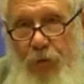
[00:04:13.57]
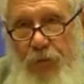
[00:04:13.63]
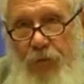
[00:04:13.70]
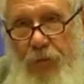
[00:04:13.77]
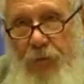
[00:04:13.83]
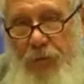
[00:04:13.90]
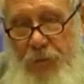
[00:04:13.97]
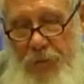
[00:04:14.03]
we
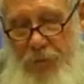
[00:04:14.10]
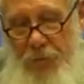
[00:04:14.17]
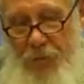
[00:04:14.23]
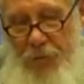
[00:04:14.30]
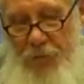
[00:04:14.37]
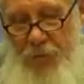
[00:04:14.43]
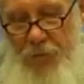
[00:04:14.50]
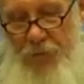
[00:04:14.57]

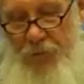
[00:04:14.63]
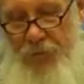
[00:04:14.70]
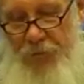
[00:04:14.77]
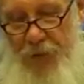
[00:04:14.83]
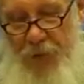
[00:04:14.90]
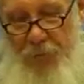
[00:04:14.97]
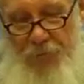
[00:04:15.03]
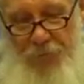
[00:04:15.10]
should
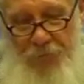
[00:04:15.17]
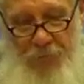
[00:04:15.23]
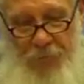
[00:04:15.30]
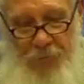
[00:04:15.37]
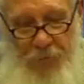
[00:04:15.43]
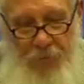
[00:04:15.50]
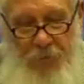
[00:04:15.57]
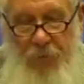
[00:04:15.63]
shift
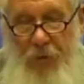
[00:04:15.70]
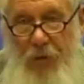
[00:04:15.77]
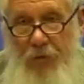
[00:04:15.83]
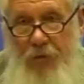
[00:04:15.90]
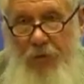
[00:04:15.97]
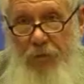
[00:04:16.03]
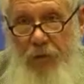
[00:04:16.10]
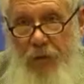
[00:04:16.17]
emphasis
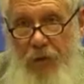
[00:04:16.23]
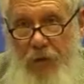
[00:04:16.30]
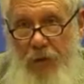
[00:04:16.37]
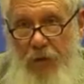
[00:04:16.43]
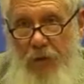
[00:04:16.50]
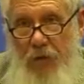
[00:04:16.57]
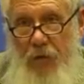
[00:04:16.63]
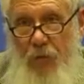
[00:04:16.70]
and
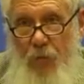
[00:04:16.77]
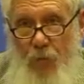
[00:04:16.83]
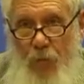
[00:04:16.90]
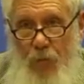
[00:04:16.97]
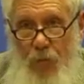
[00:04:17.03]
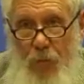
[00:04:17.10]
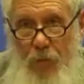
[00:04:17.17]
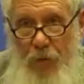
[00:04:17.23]
study
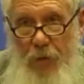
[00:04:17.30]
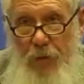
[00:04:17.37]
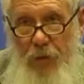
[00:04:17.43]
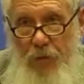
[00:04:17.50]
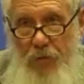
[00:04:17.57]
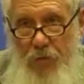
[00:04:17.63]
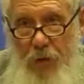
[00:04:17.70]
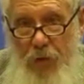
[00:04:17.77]
war
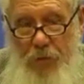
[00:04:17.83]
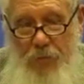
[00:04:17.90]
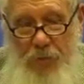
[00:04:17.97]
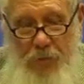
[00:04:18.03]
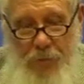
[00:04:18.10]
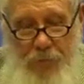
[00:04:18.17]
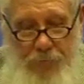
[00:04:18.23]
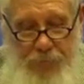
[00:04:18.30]
in
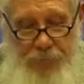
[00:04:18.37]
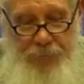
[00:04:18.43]
general.